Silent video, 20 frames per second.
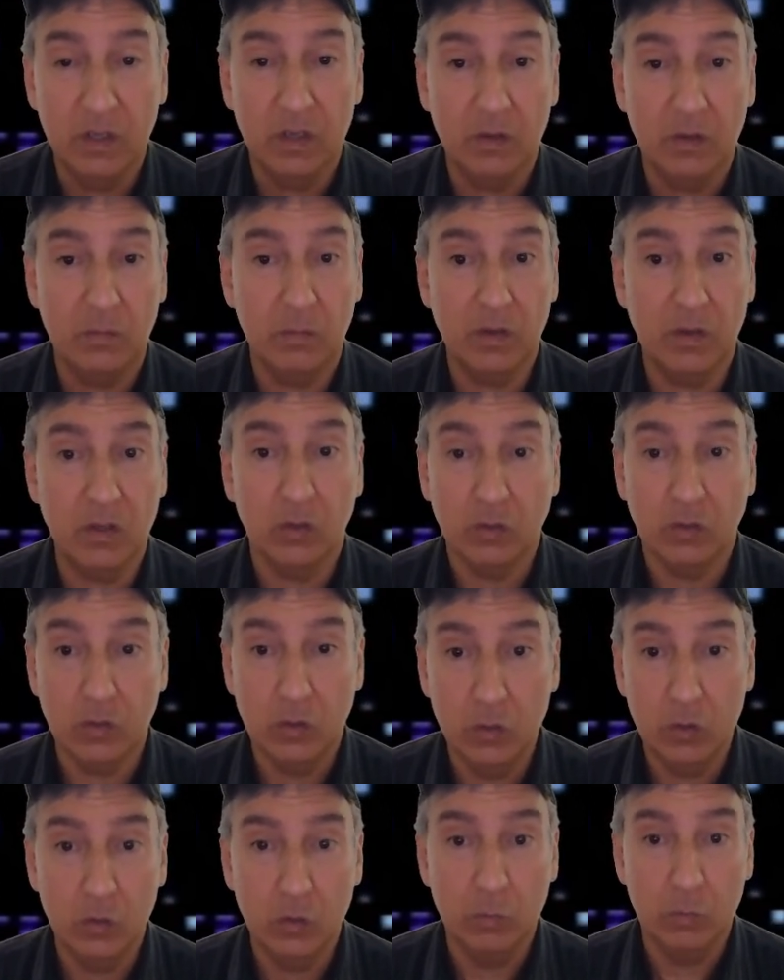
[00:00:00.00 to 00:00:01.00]
you know, to
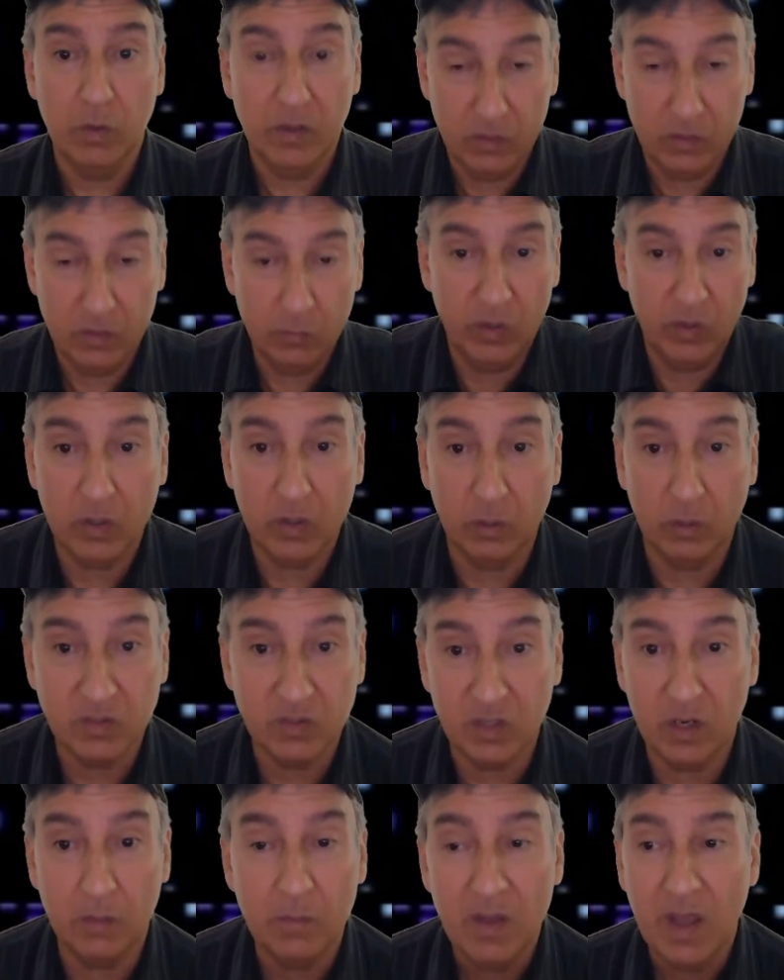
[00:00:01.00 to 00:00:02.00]
you, but when it comes to
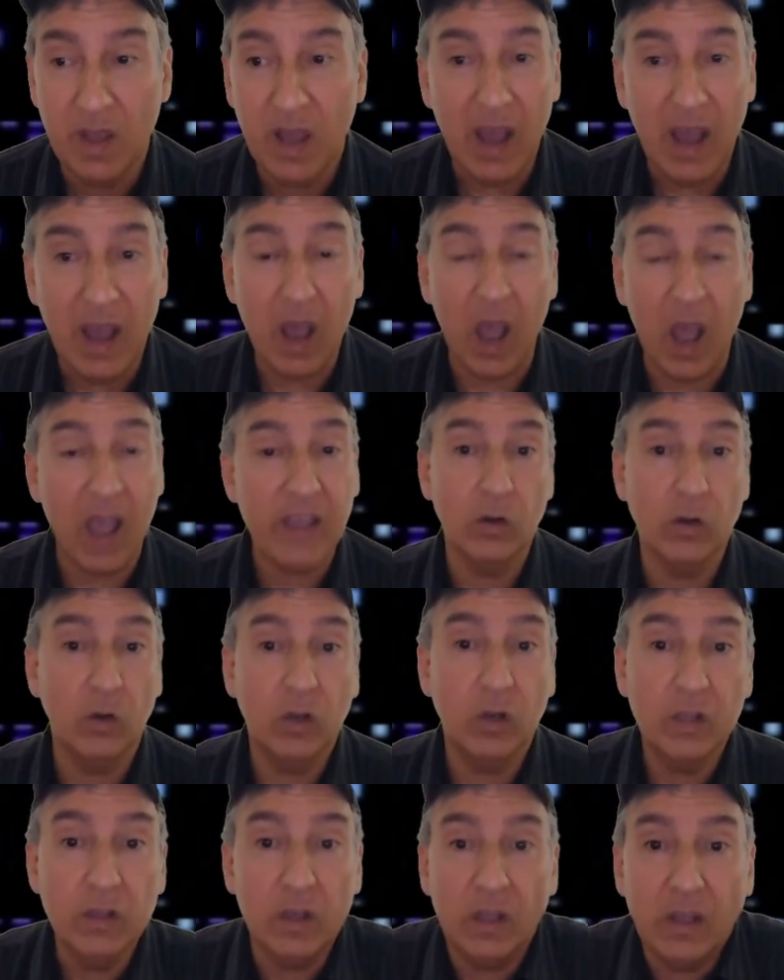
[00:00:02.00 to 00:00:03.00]
them, I can
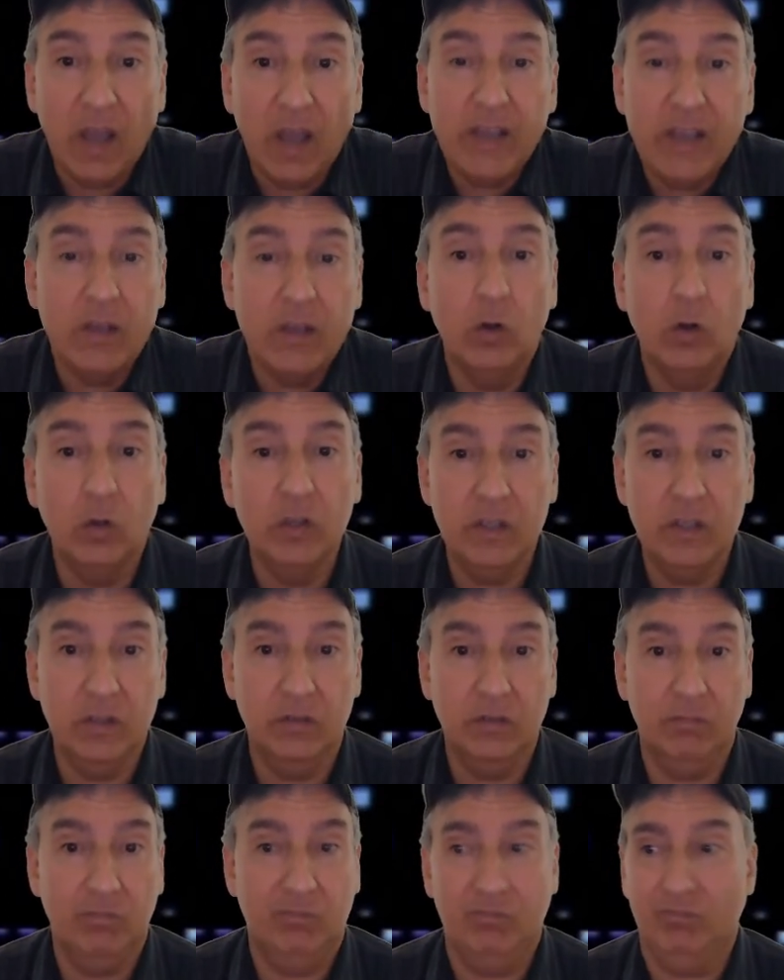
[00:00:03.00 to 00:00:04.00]
only
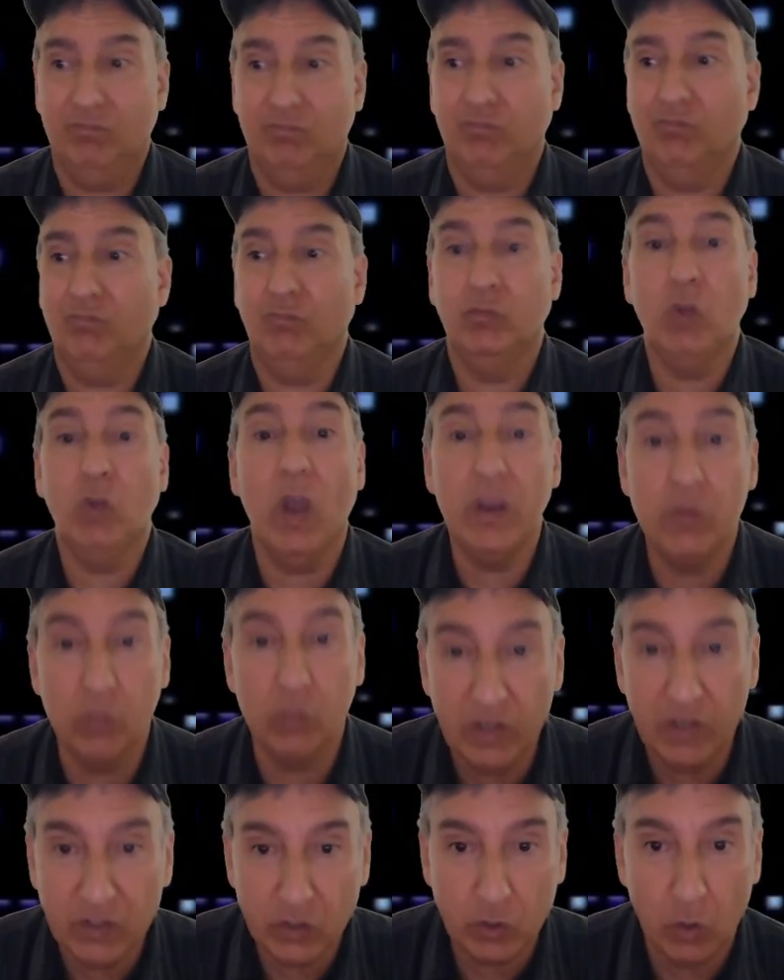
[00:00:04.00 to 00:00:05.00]

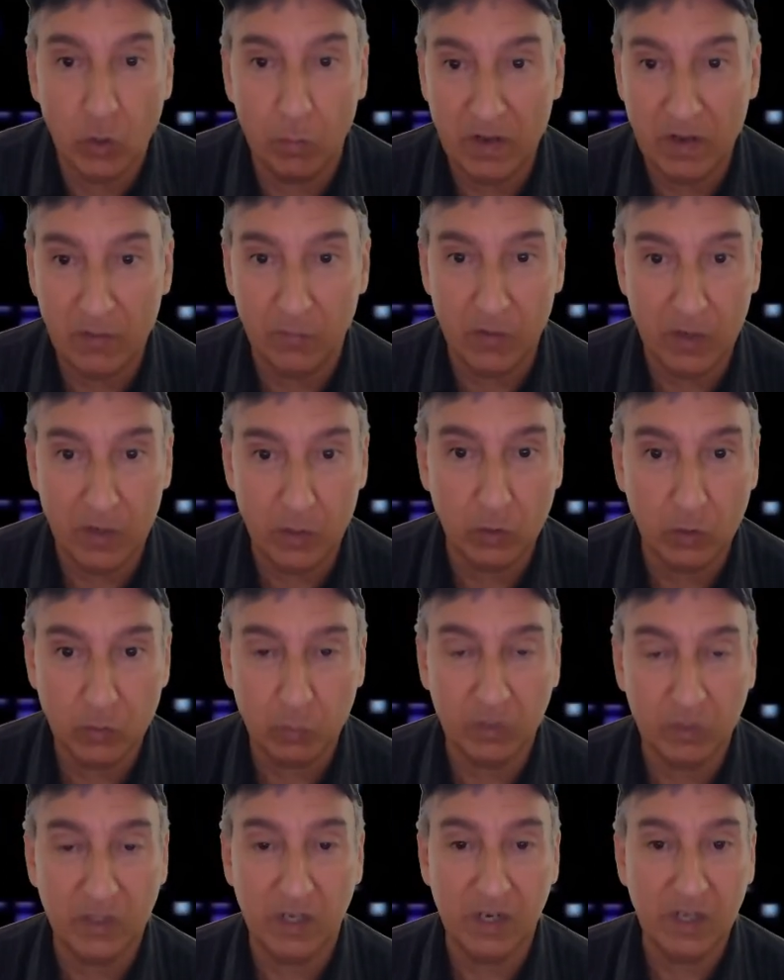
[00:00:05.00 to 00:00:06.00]
digress so many videos
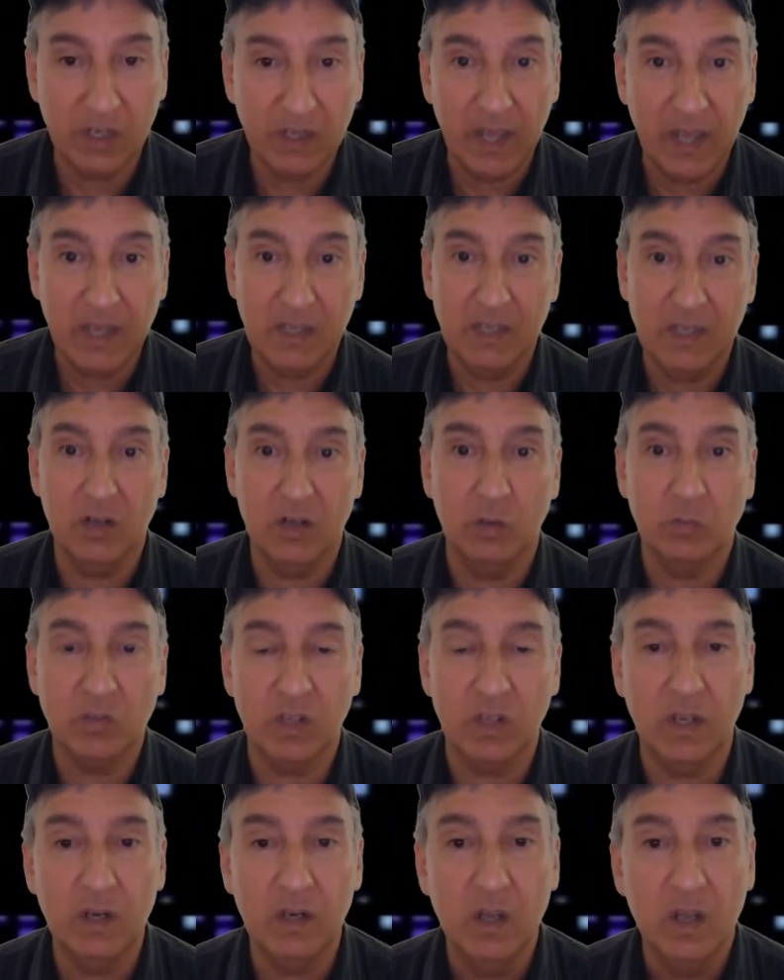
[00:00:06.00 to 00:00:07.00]
within a day, you know what I'm
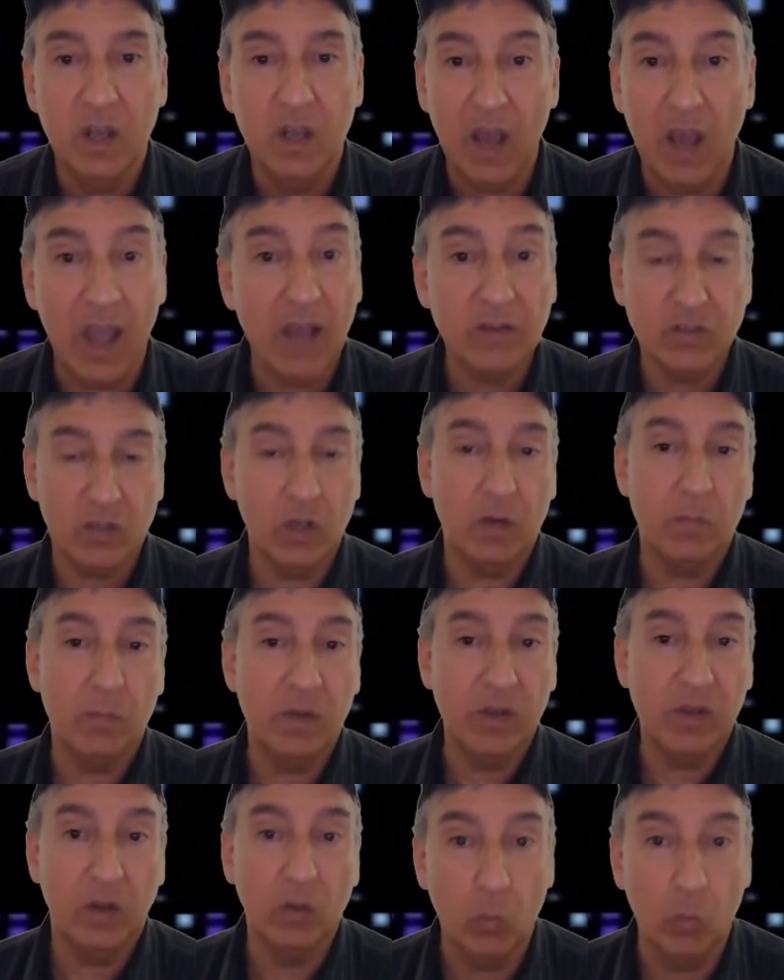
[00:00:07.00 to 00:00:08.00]
saying? Outside of my
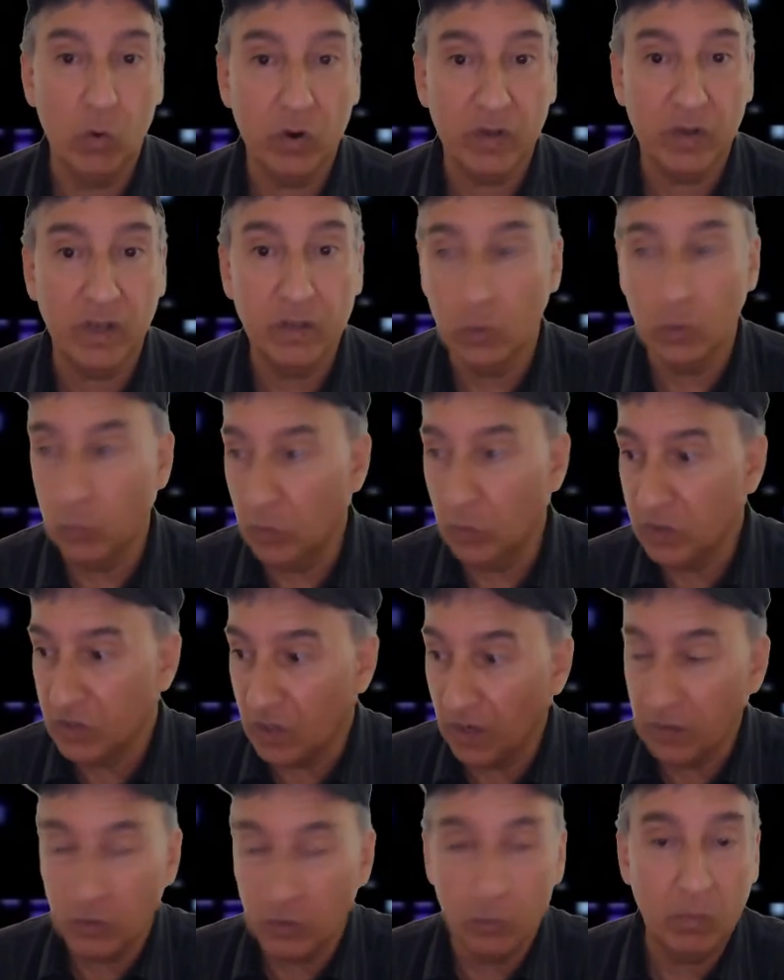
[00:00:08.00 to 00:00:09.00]
other work I do, which
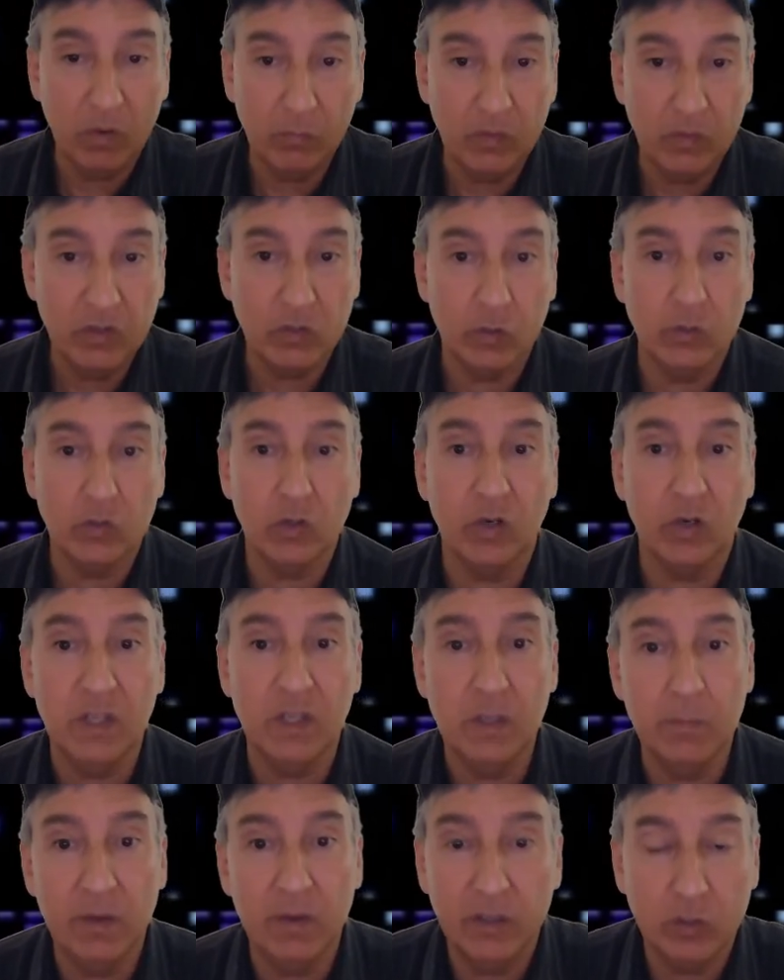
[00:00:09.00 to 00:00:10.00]
I do my research on
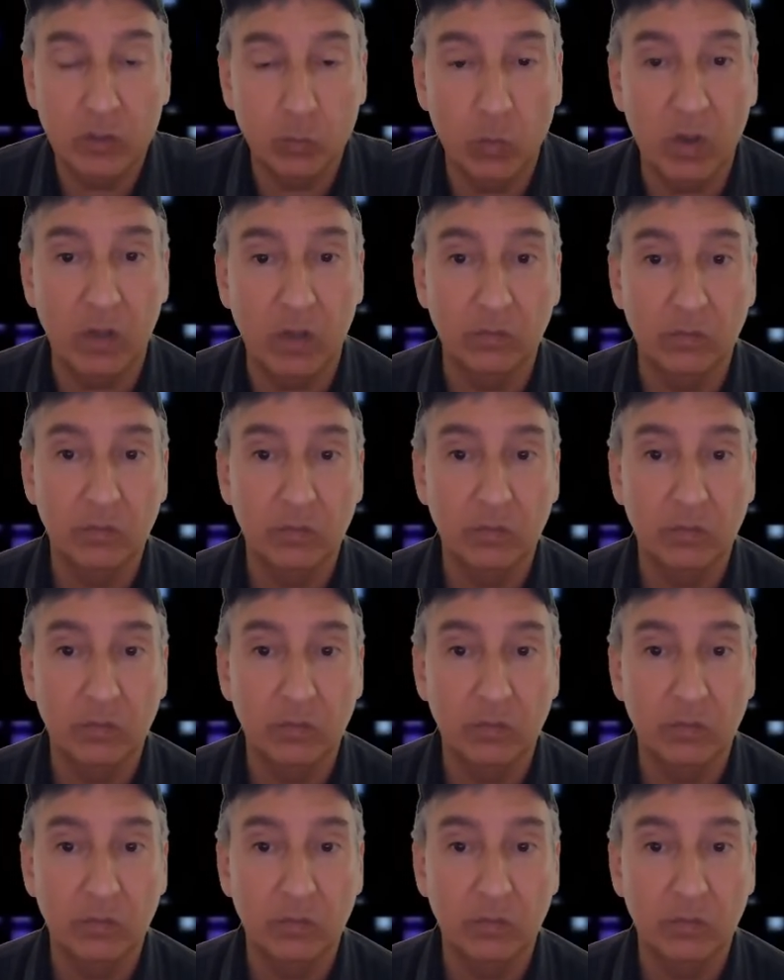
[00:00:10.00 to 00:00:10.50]
eBay as well.